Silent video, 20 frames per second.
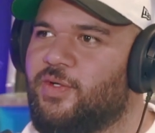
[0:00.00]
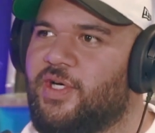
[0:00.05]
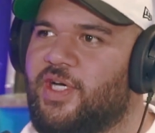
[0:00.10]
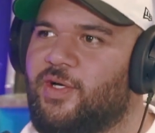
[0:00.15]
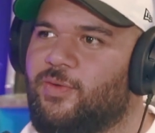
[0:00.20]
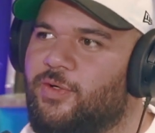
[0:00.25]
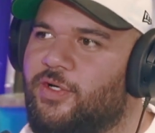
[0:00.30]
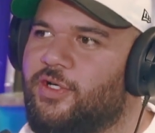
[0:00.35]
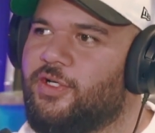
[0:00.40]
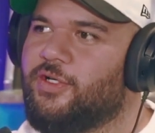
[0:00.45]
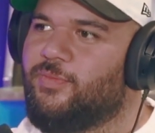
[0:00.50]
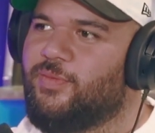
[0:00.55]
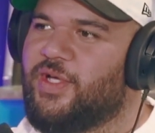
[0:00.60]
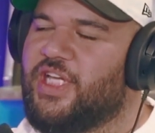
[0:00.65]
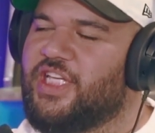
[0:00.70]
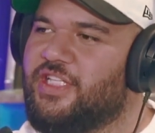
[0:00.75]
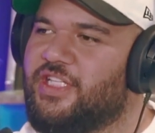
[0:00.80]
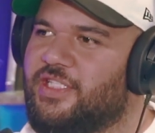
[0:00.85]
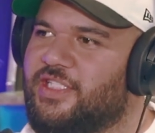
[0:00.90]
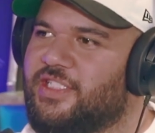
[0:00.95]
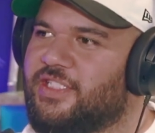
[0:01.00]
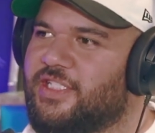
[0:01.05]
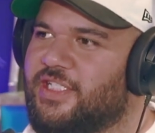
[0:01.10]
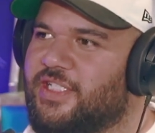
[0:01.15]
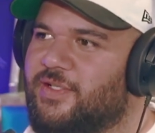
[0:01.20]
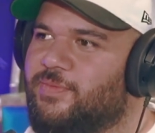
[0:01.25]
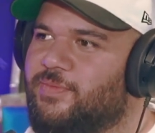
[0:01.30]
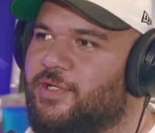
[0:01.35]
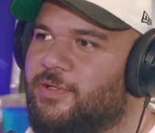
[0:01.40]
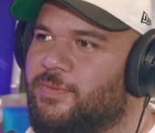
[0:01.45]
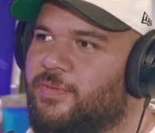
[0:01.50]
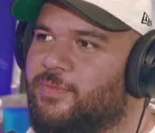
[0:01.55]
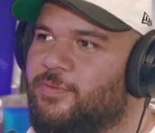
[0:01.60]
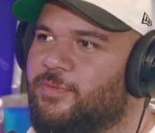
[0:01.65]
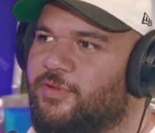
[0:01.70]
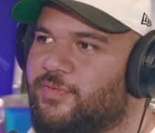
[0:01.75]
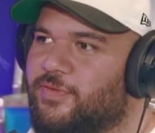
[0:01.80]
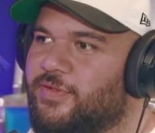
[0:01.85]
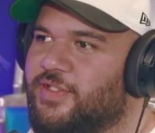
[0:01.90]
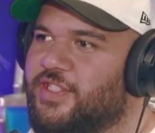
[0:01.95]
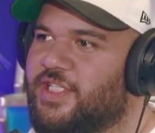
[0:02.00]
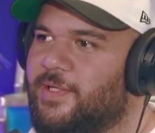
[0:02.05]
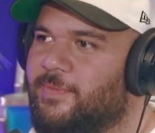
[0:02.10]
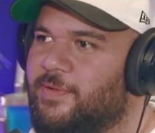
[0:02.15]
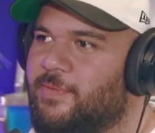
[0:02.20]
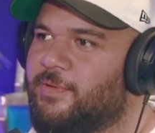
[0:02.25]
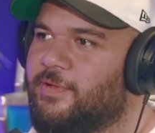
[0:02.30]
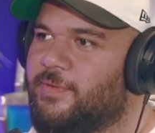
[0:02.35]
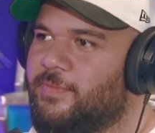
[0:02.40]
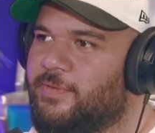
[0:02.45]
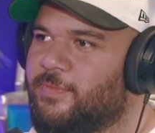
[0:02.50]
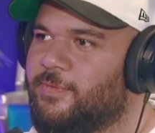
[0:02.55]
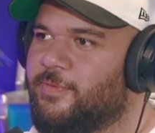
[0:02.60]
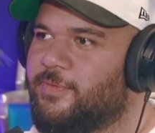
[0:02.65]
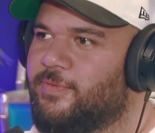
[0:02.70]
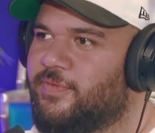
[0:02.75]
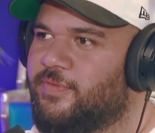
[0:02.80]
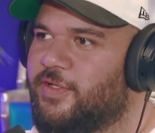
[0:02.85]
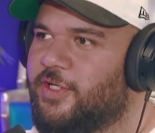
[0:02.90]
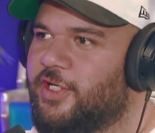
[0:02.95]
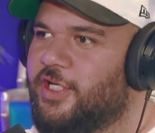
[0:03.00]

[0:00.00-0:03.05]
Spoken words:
I work on making this like a permanent move or a semi-permanent move?